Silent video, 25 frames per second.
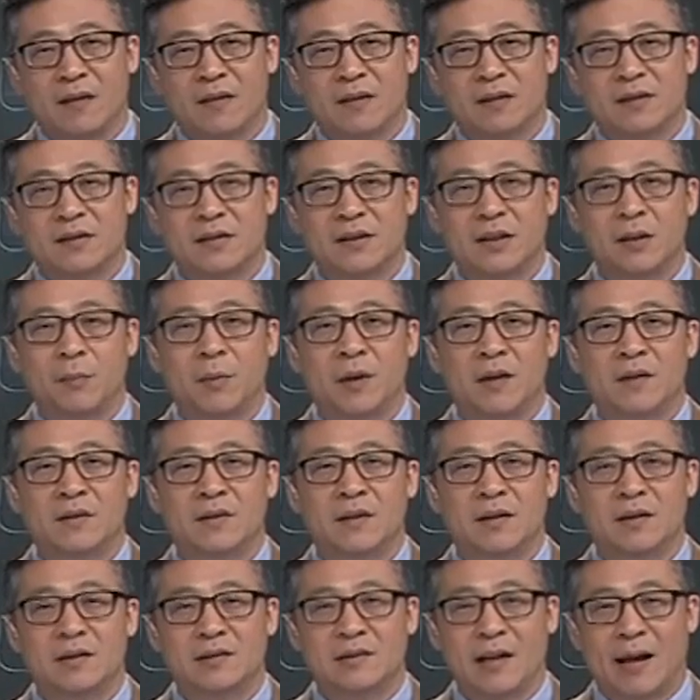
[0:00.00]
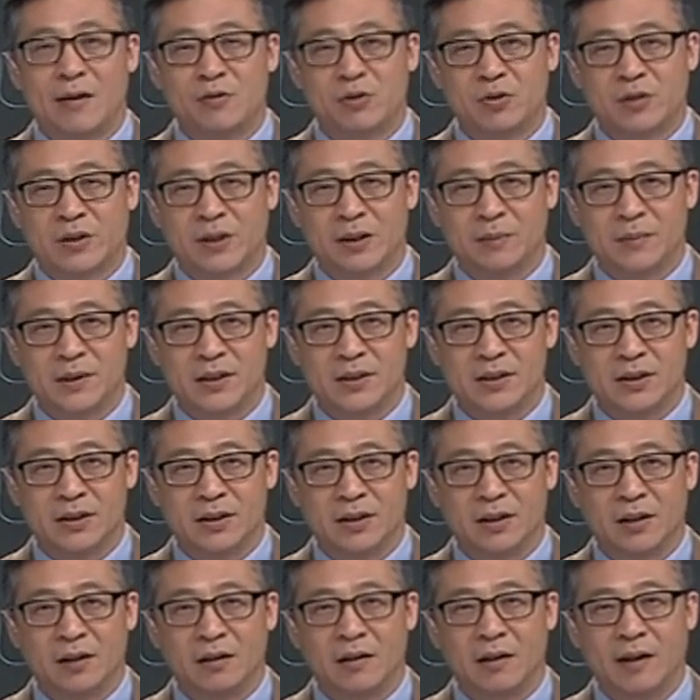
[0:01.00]
CPC Central Committee
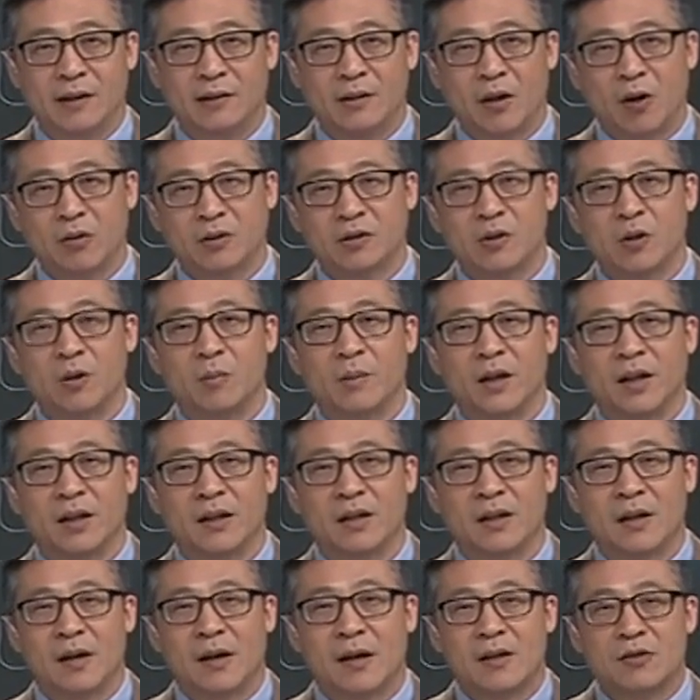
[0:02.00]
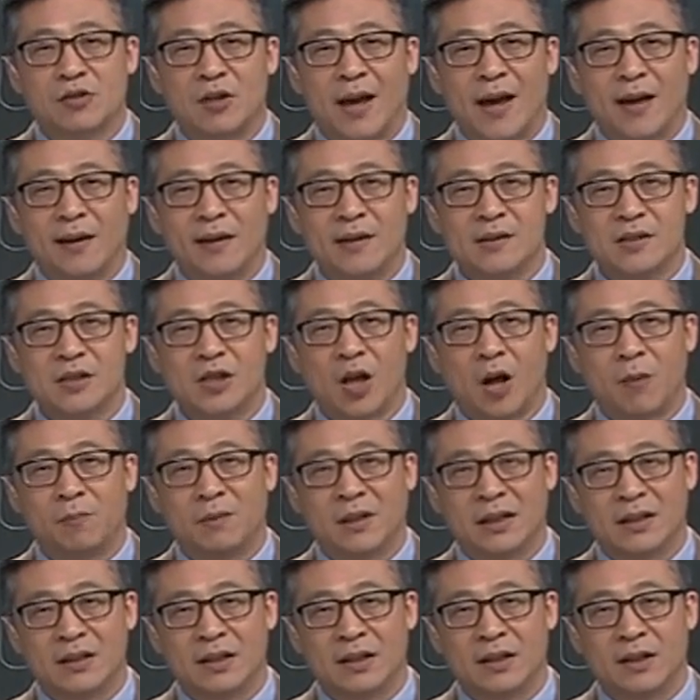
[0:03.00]
in late October, Chinese top
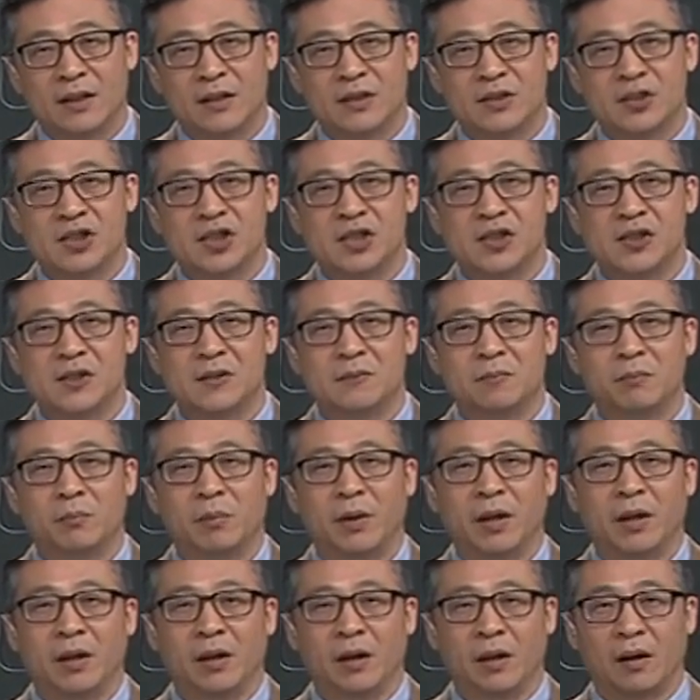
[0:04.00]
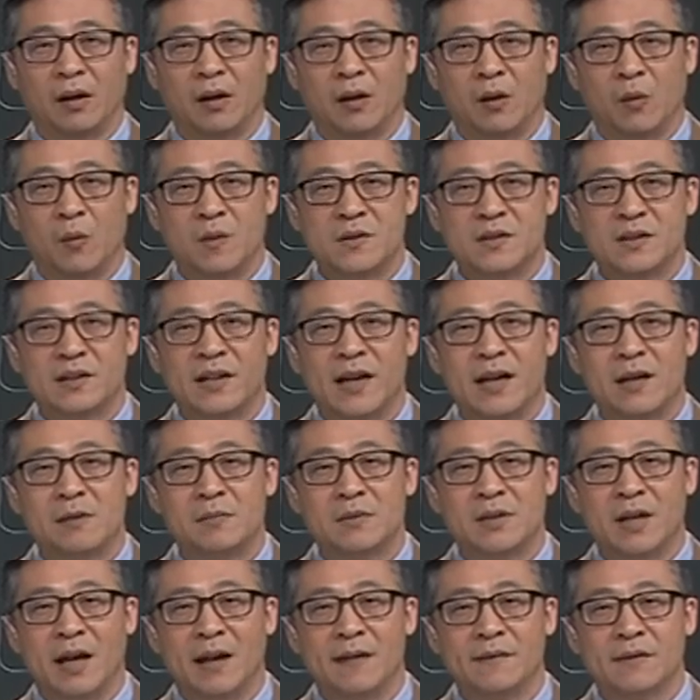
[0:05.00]
leader Xi Jinping was
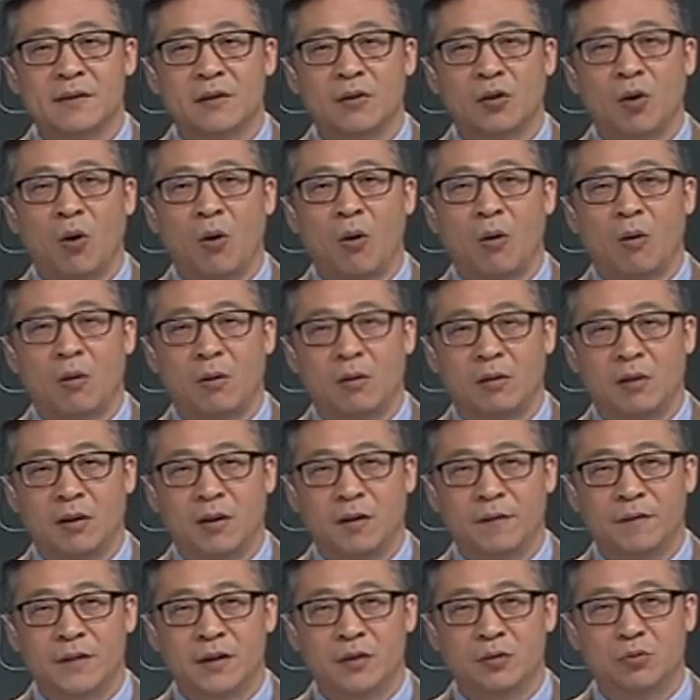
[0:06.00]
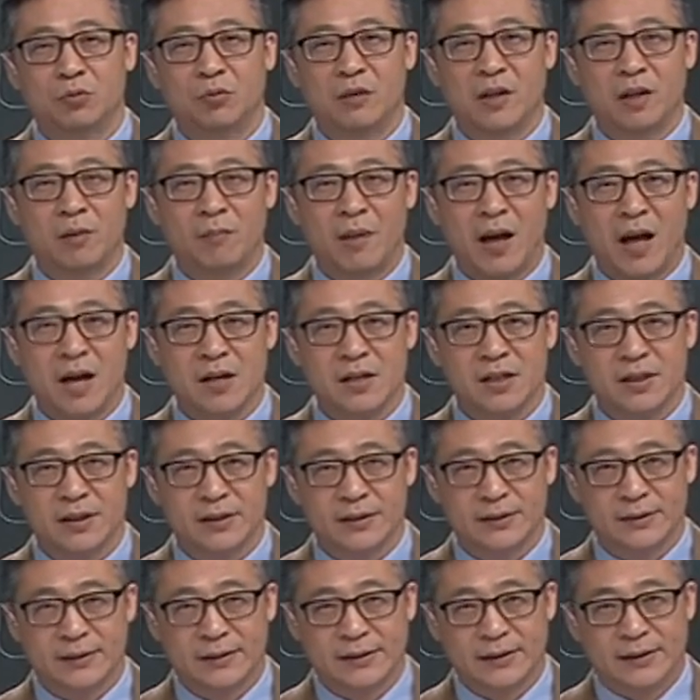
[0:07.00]
named as the core of the ruling
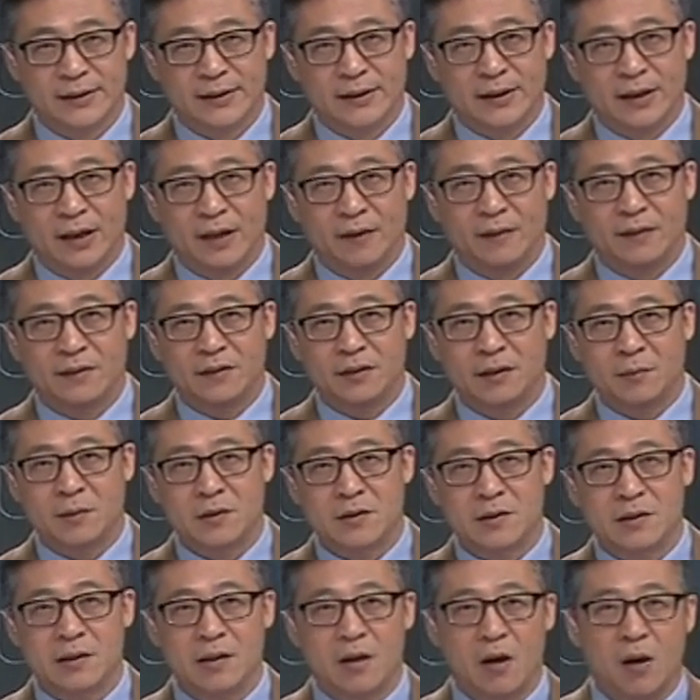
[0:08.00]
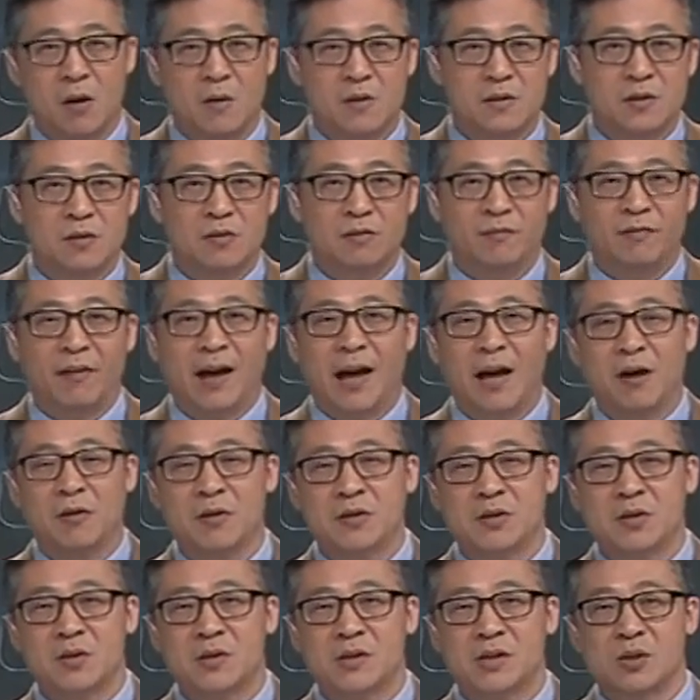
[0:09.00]
party. And the CPC also
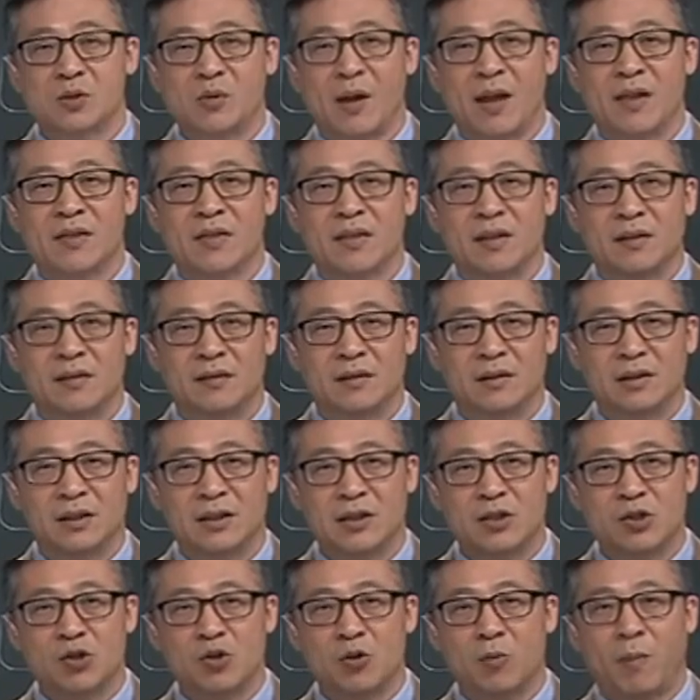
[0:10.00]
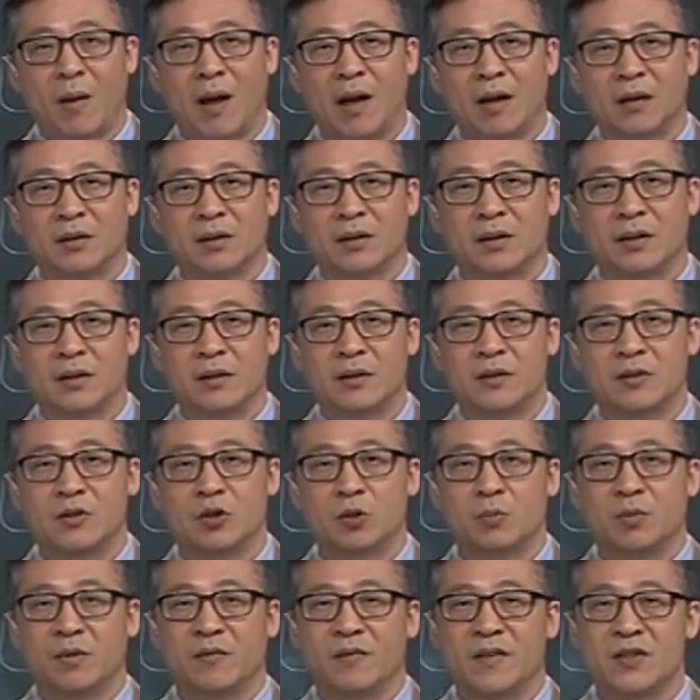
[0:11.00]
vows to strengthen the inter-party
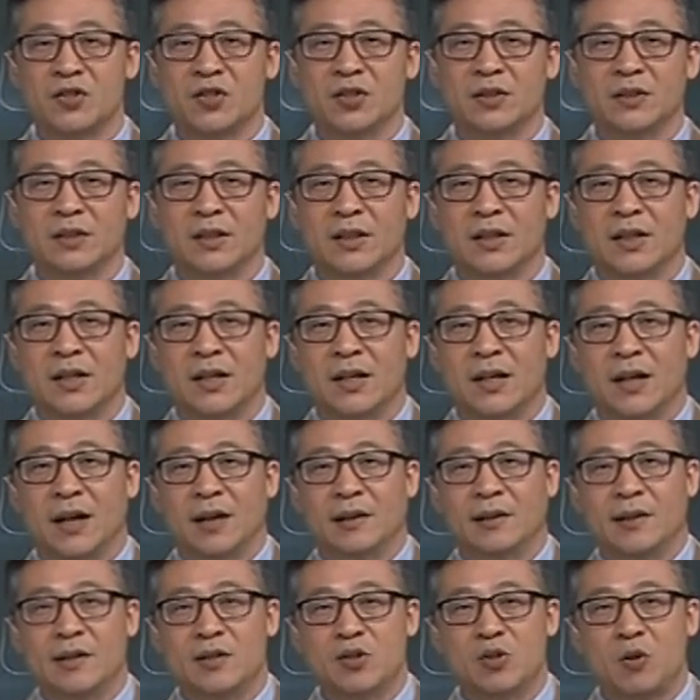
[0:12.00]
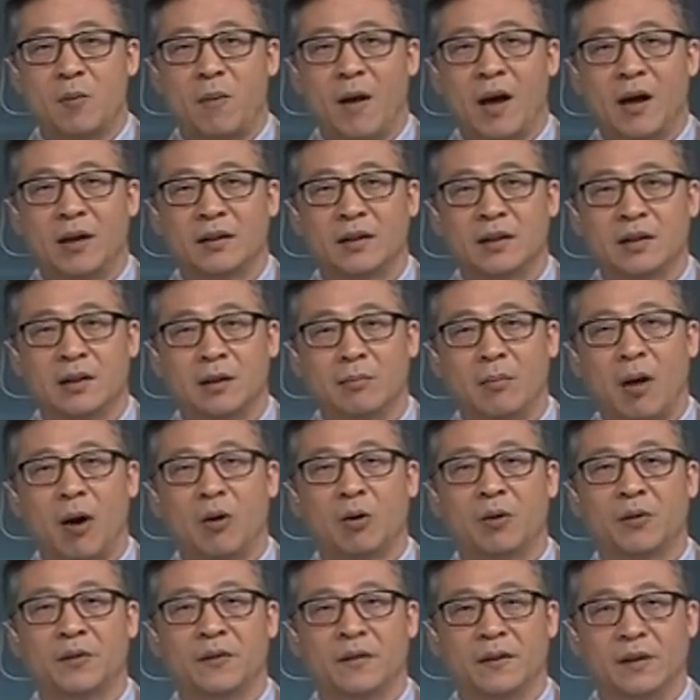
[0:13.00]
supervision and inter-party
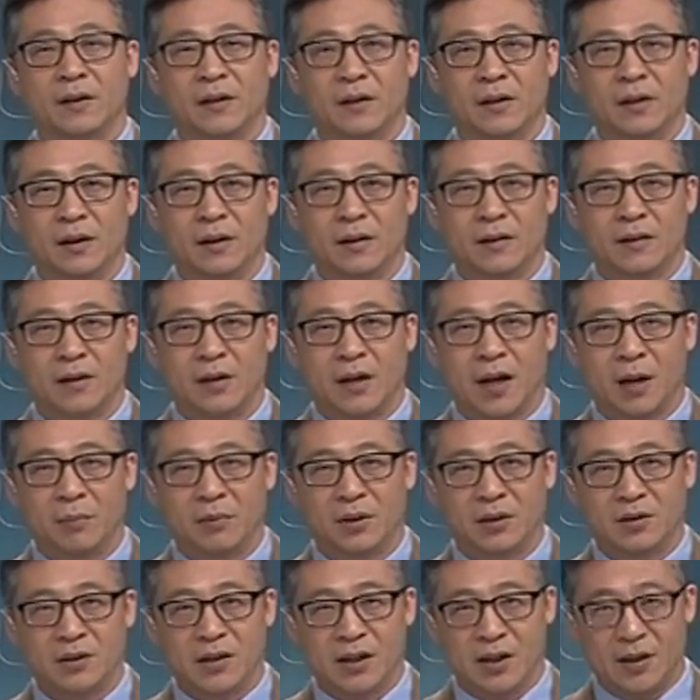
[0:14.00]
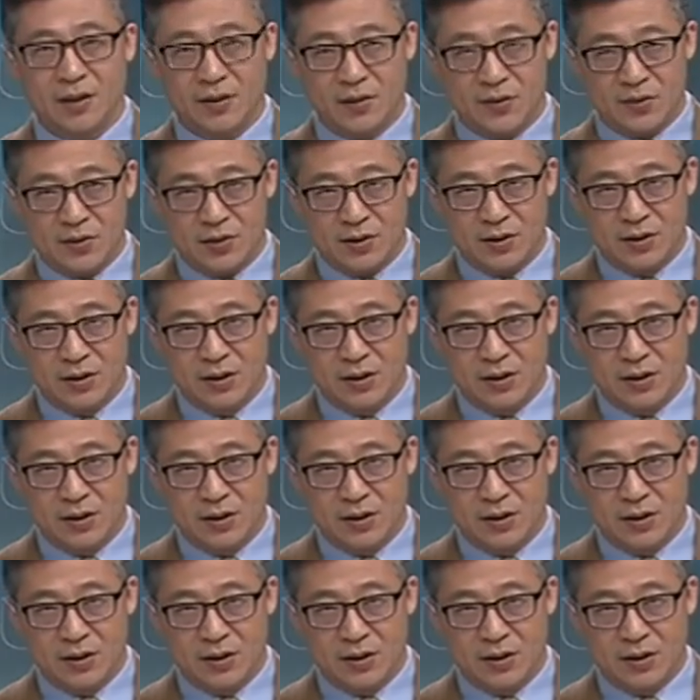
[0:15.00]
democracy in the coming years.